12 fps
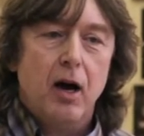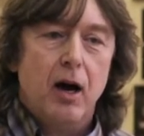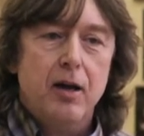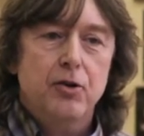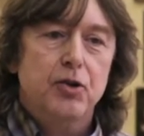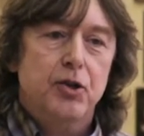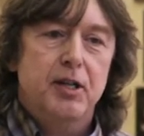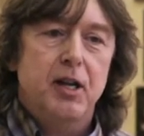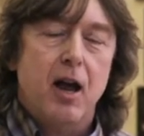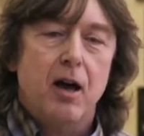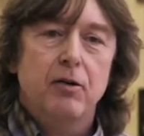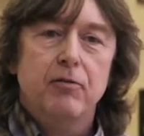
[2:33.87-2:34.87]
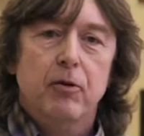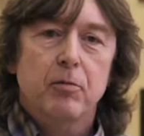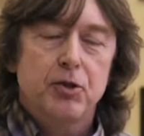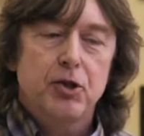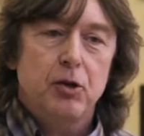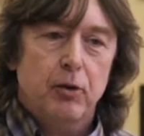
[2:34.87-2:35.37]
I understand
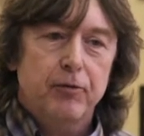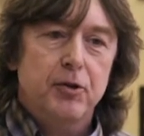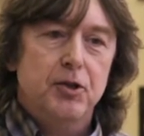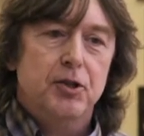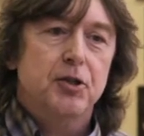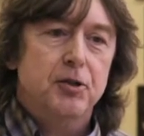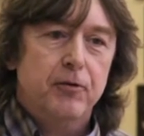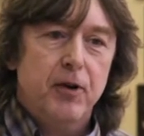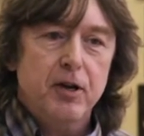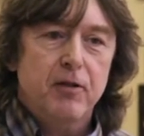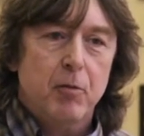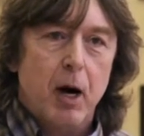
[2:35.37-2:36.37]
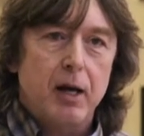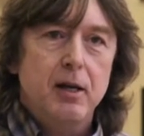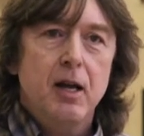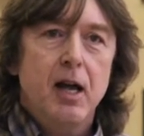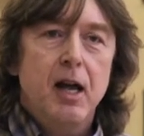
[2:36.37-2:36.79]
from a geophysicist friend of mine,